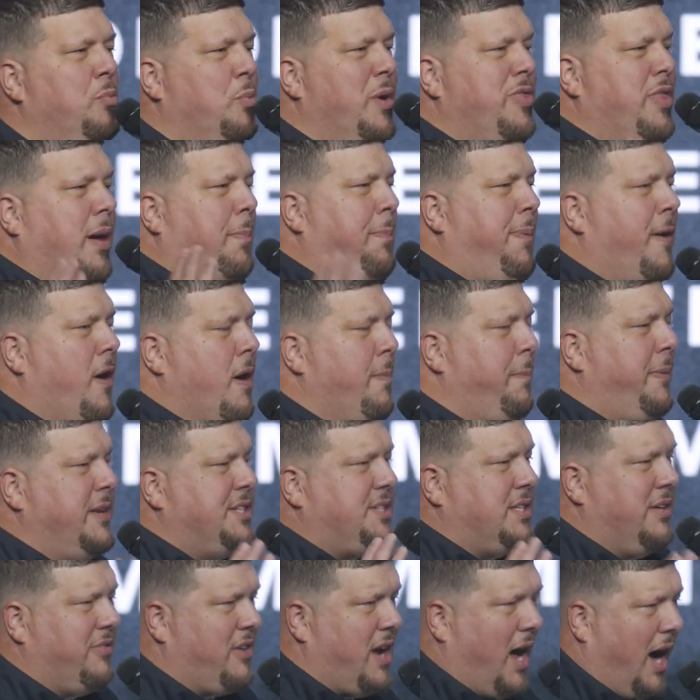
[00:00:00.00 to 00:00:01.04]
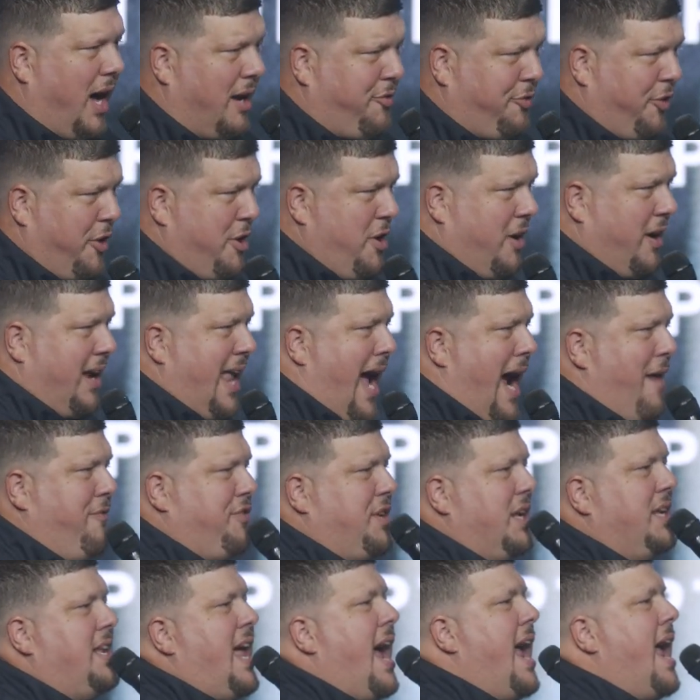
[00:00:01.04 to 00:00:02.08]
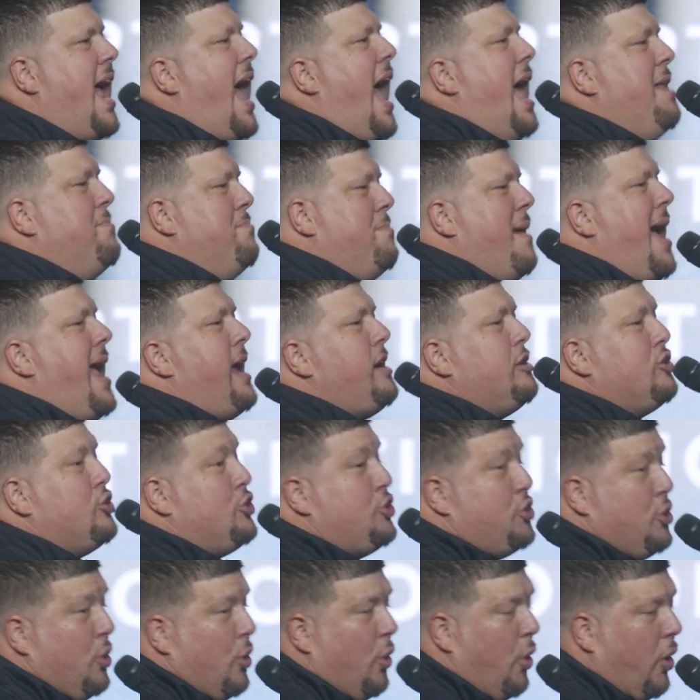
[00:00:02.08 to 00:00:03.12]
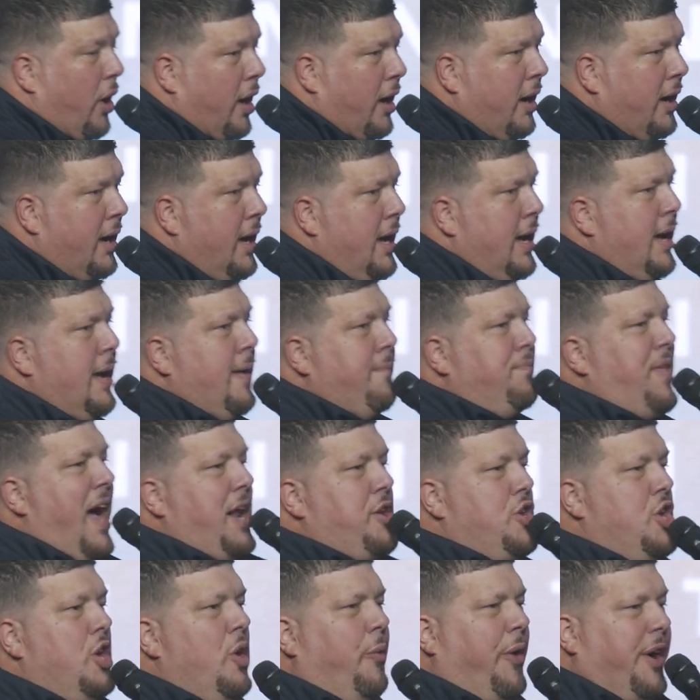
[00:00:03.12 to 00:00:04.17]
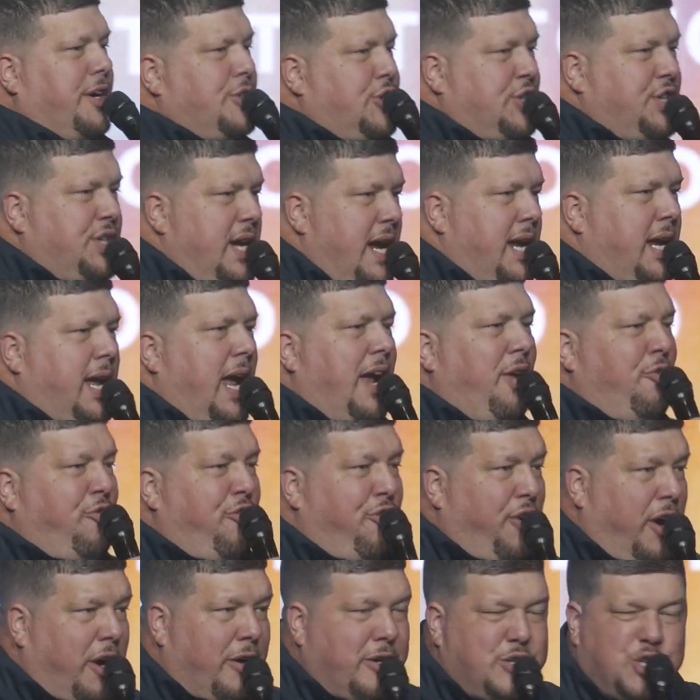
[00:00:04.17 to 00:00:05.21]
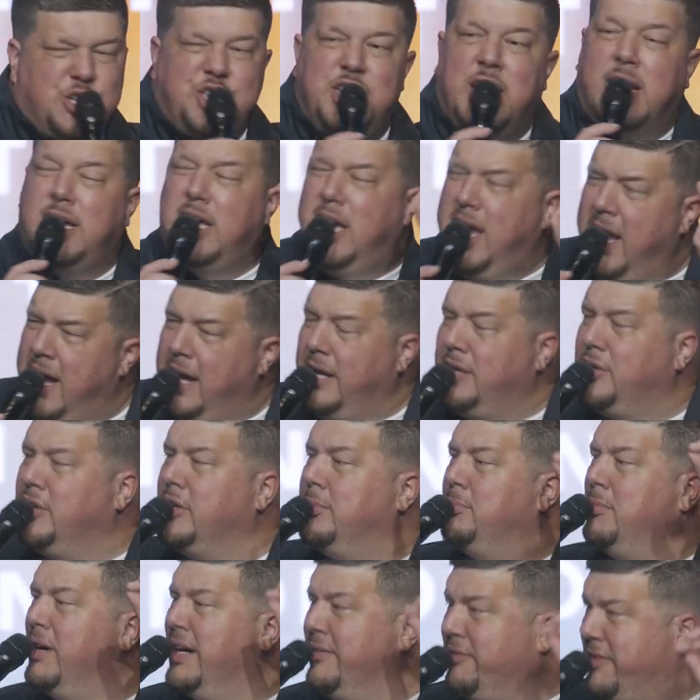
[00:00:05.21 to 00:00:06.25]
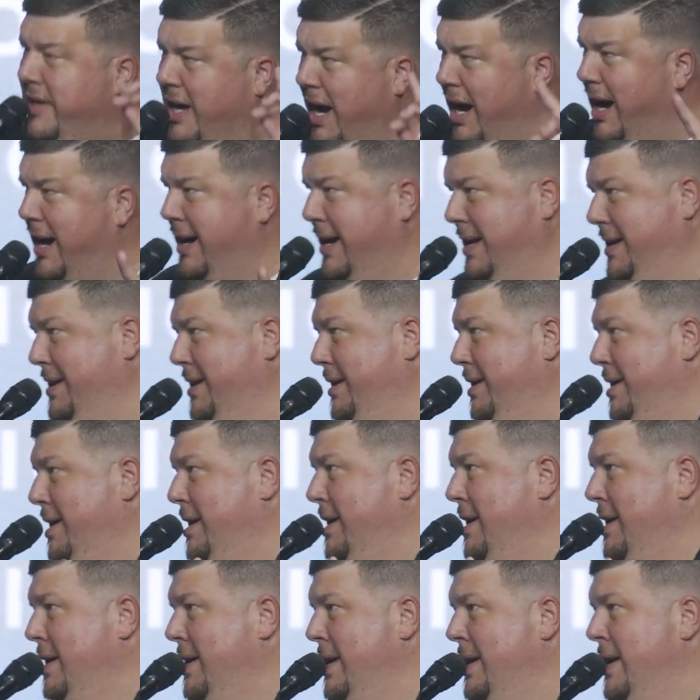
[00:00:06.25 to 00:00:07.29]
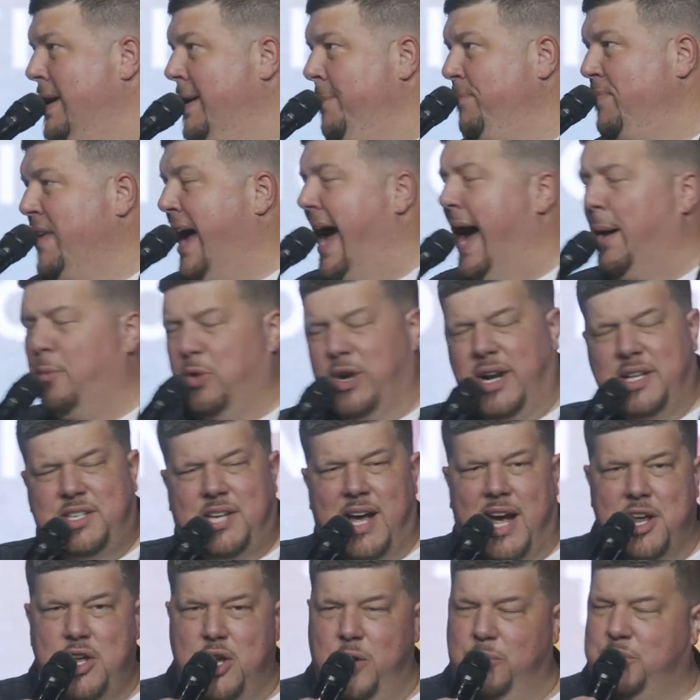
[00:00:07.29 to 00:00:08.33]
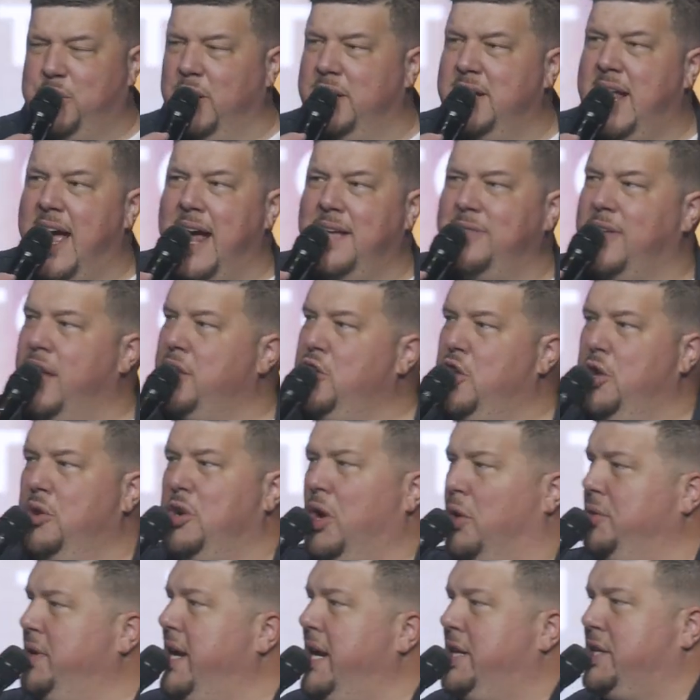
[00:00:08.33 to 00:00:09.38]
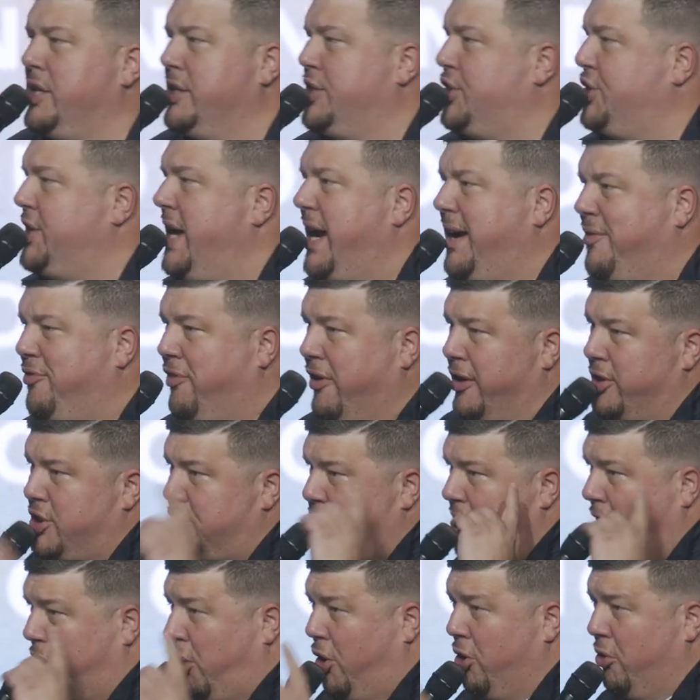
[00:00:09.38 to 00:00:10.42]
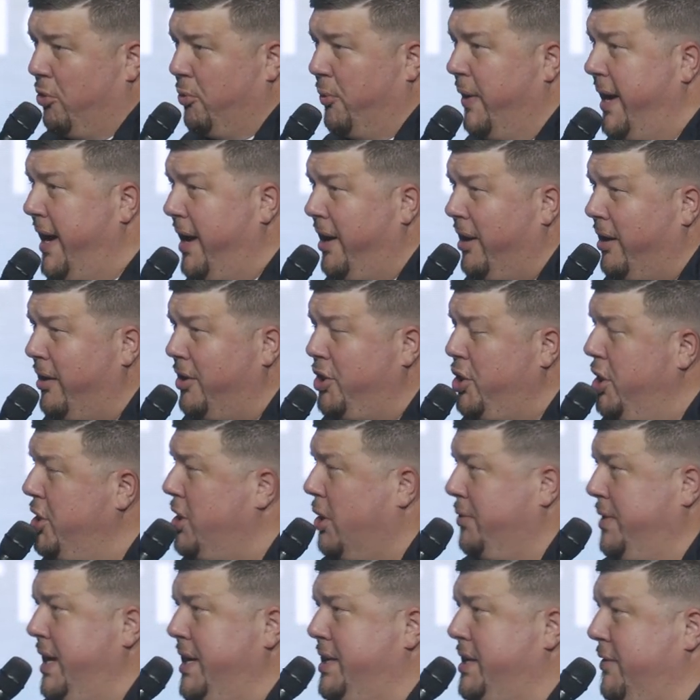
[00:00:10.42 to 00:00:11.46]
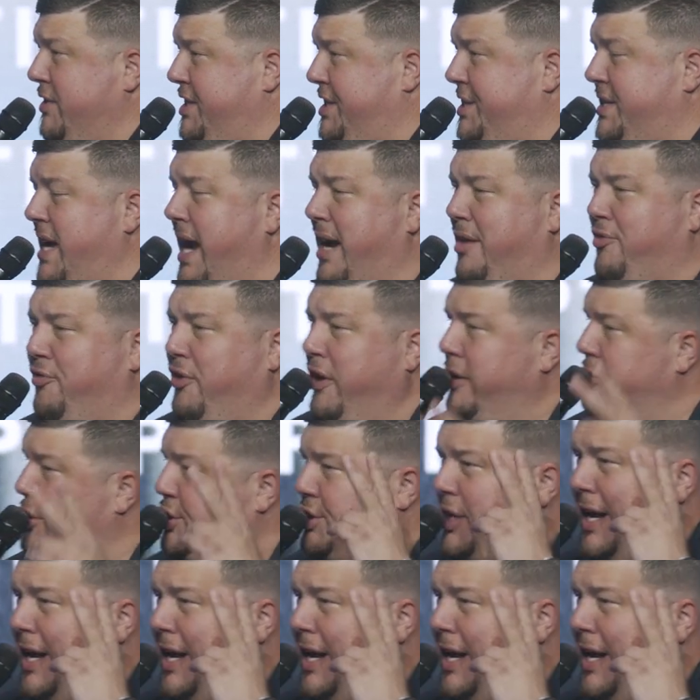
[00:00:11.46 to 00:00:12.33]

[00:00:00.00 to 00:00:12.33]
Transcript: with the purpose of God for your life today and make sure that you are seeking first the kingdom of God. I want to tell you today that you don't need to seek first a career. You don't need to seek first